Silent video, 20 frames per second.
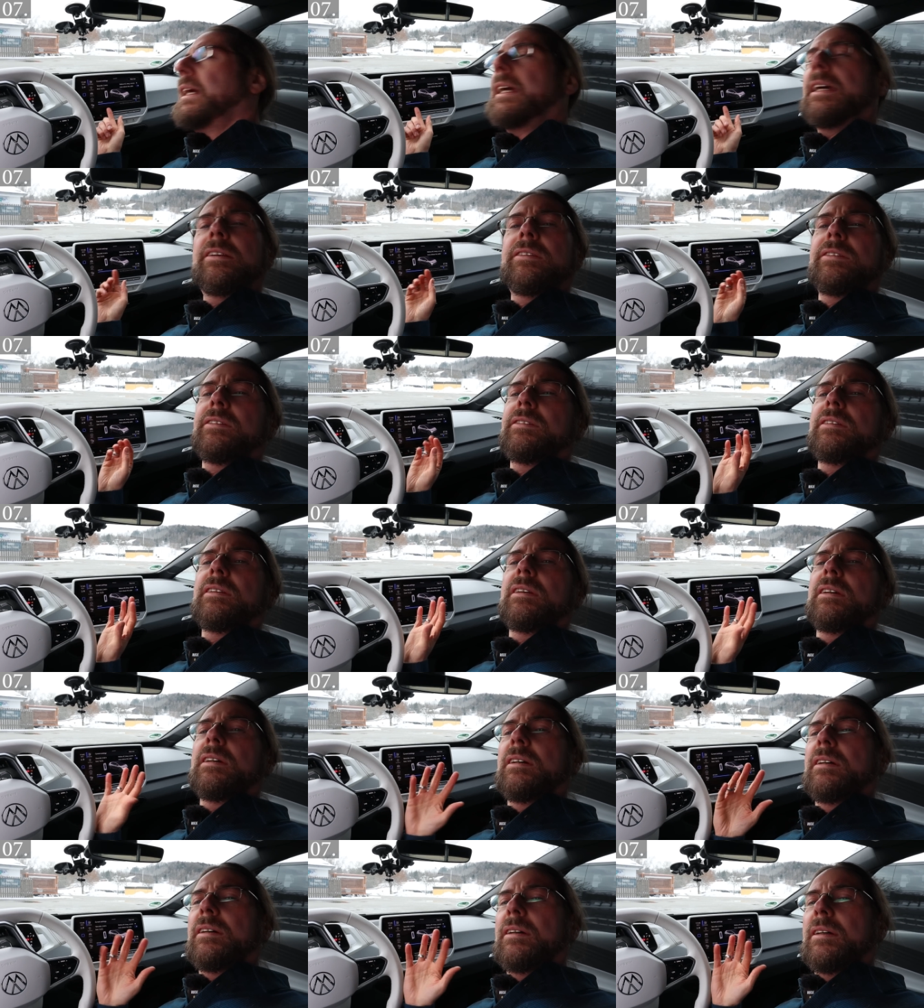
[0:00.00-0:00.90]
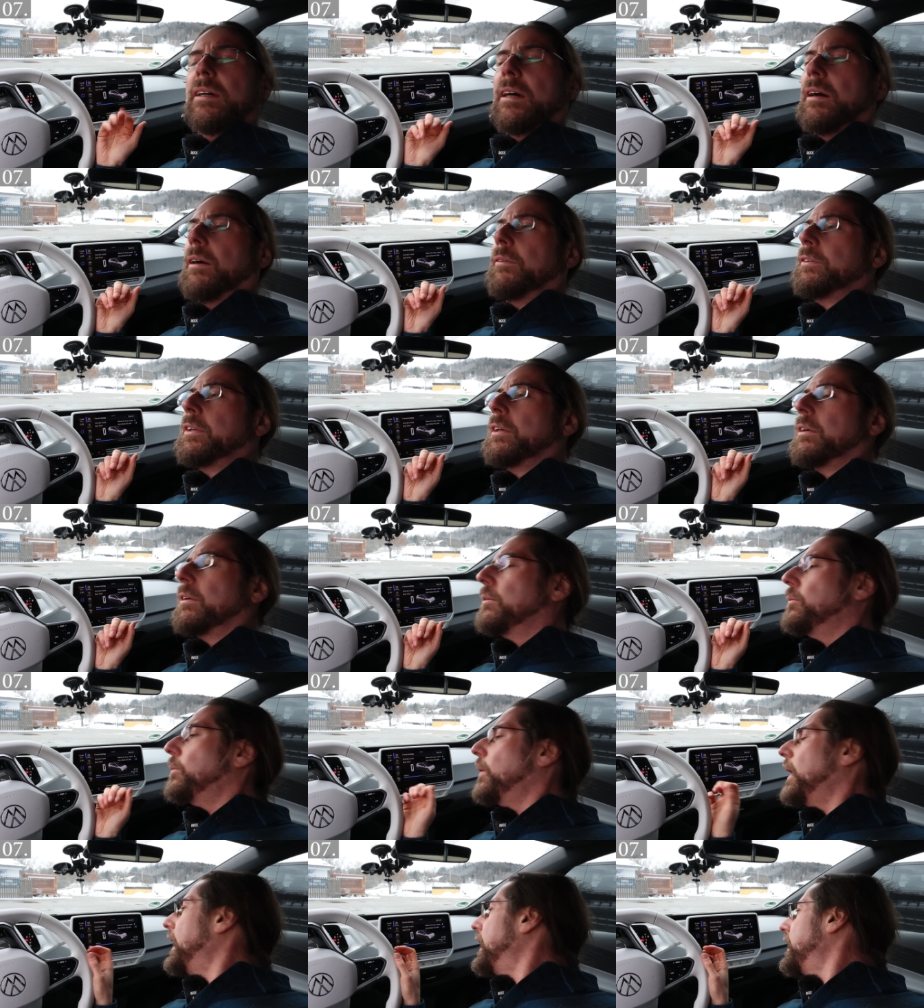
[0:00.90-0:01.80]
yes, after a
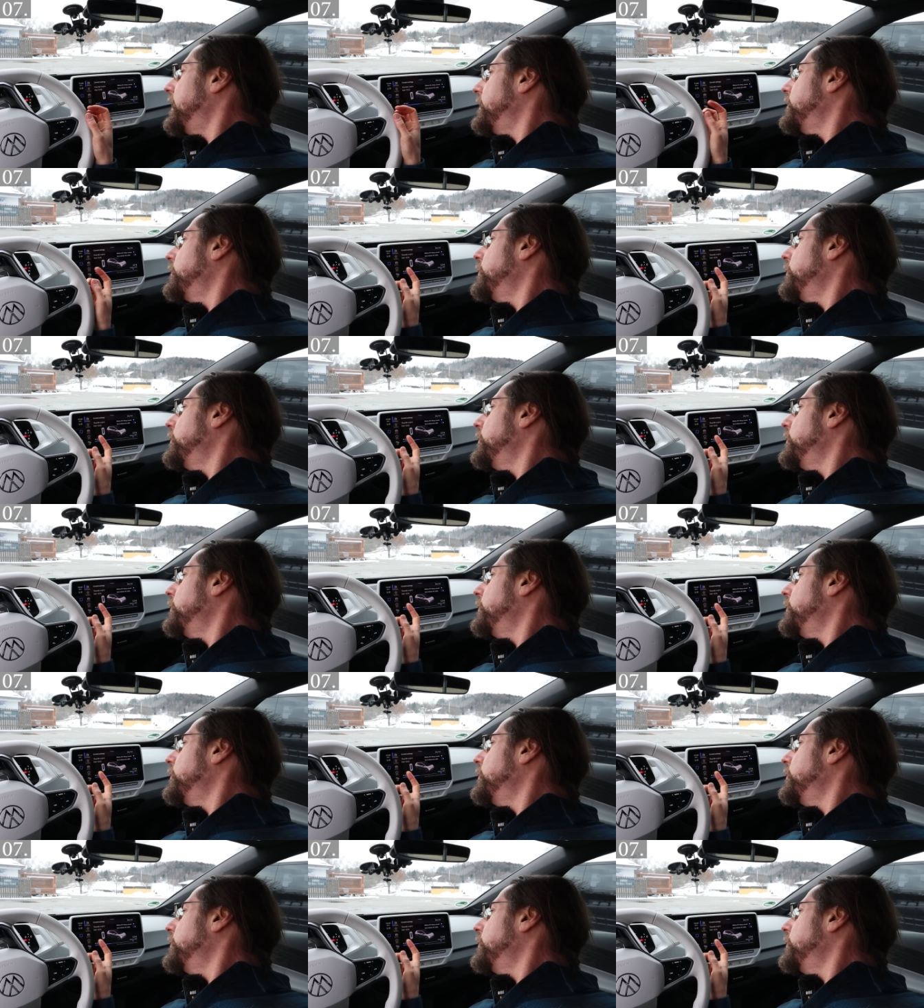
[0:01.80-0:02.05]
while,